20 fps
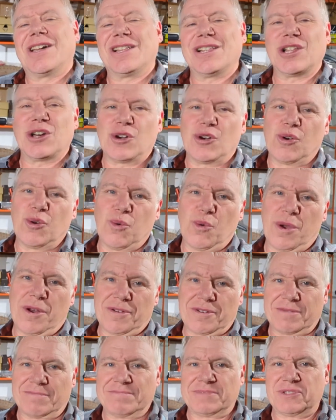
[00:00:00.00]
Hello,
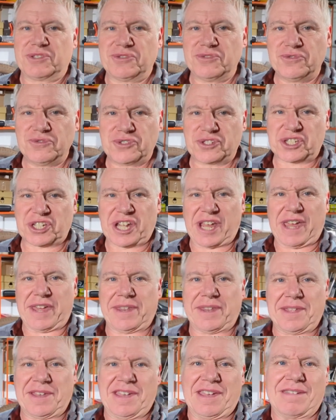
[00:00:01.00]
welcome to
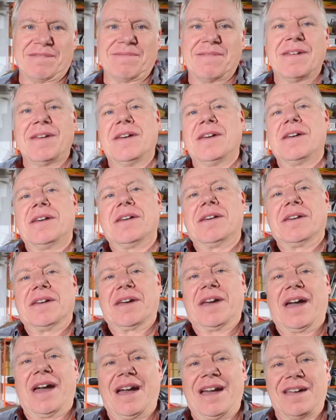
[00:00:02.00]
Shad Life.
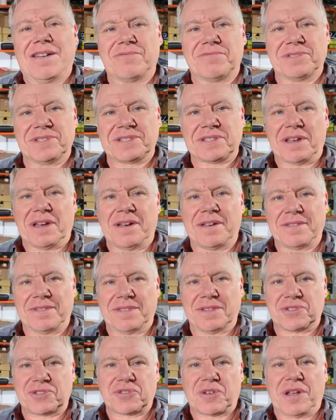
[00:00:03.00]
I was on
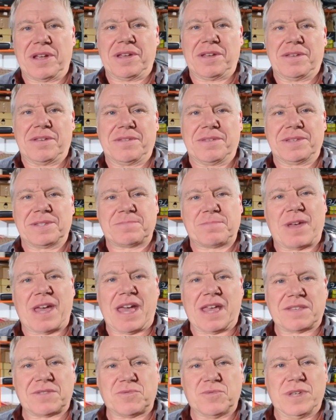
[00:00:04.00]
the trail this
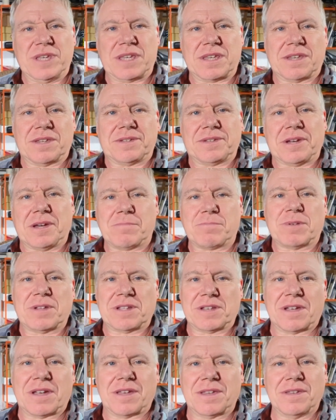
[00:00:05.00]
past weekend up
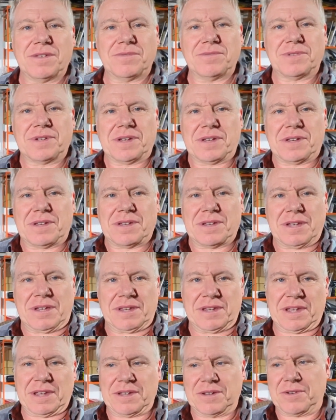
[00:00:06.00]
in Cuyuna,
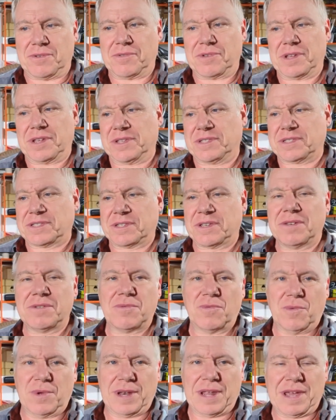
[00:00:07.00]
and I noticed
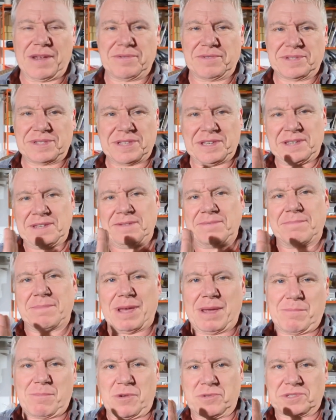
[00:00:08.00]
when I was in
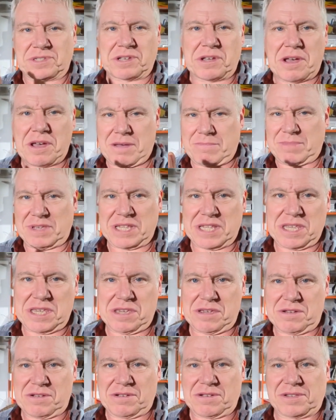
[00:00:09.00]
my most common
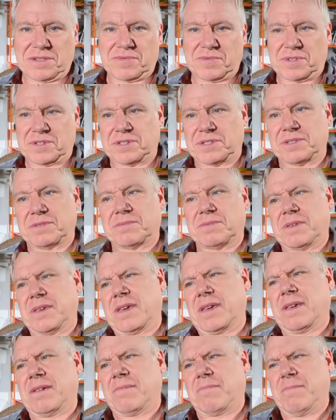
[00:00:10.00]
gears, which is
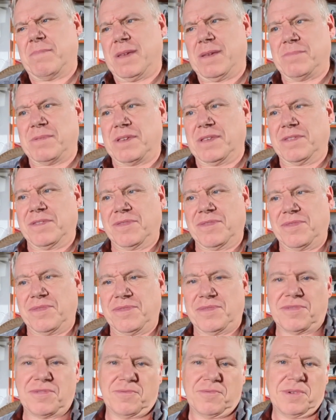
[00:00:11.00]
like maybe
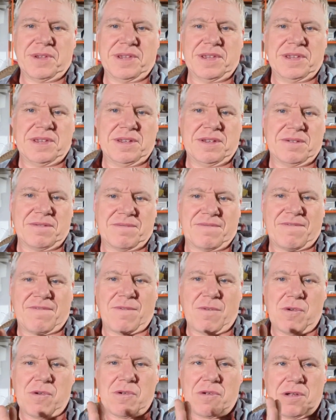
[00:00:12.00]
three or
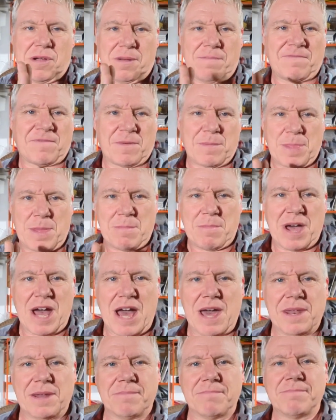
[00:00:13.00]
four up from the
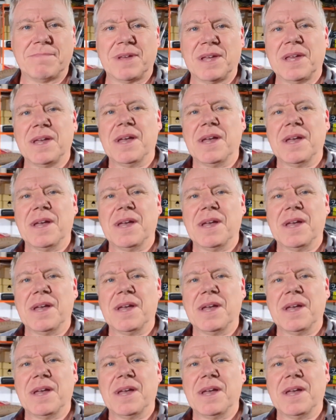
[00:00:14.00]
bottom,